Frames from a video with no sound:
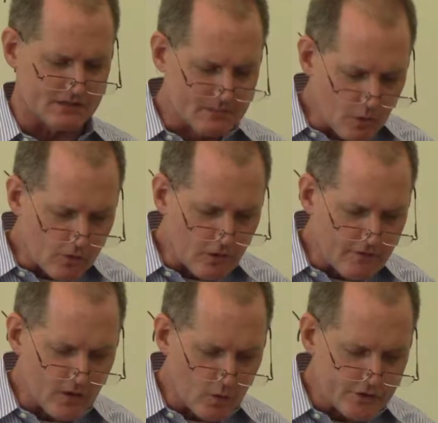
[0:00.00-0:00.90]
And moreover,
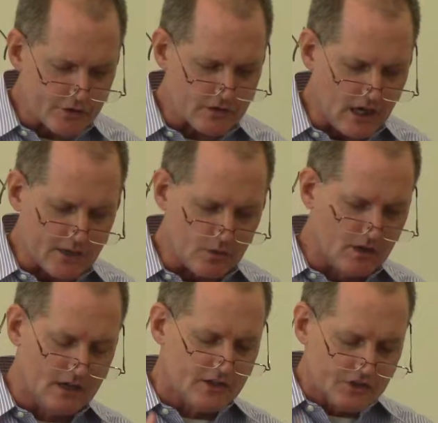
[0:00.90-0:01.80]
the Lord your God will
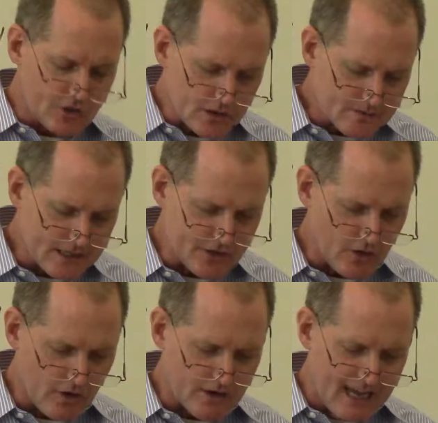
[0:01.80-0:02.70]
circumcise your
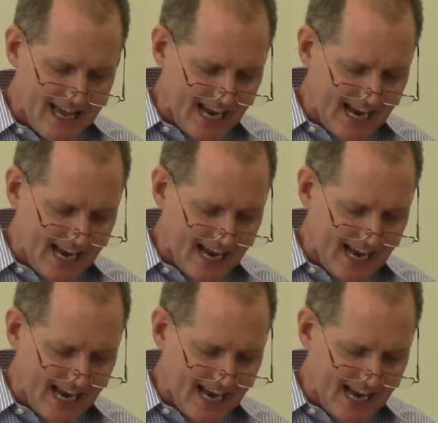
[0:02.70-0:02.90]
heart